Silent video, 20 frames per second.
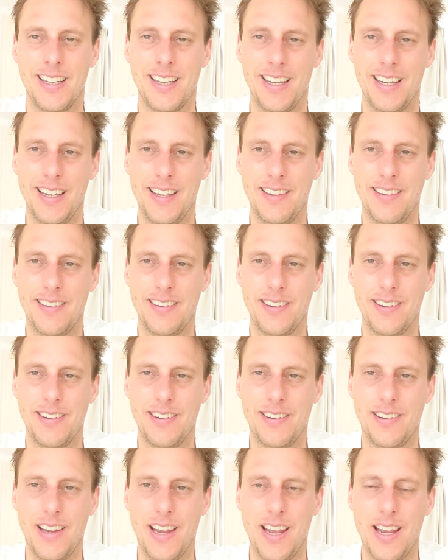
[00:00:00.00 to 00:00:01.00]
it's the
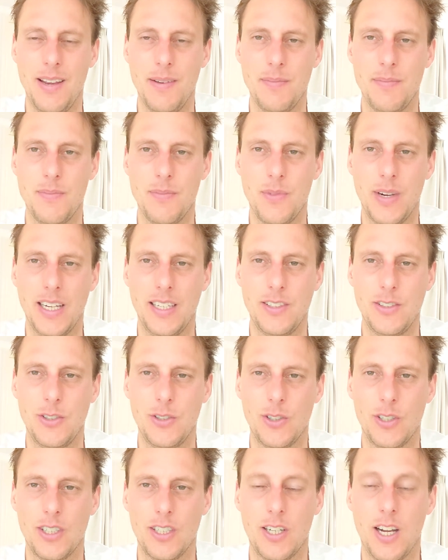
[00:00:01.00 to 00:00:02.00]
same with
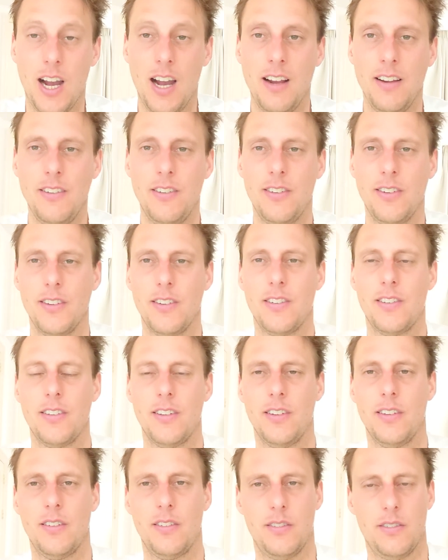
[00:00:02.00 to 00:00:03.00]
your
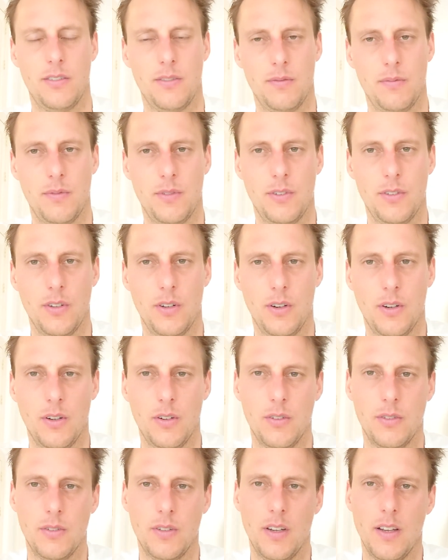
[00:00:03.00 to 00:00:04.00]
consciousness.
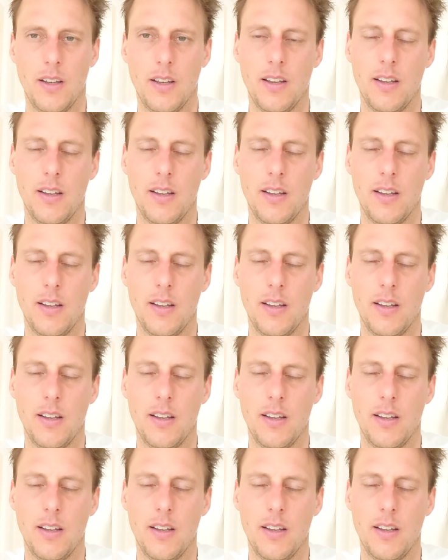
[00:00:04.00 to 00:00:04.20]
So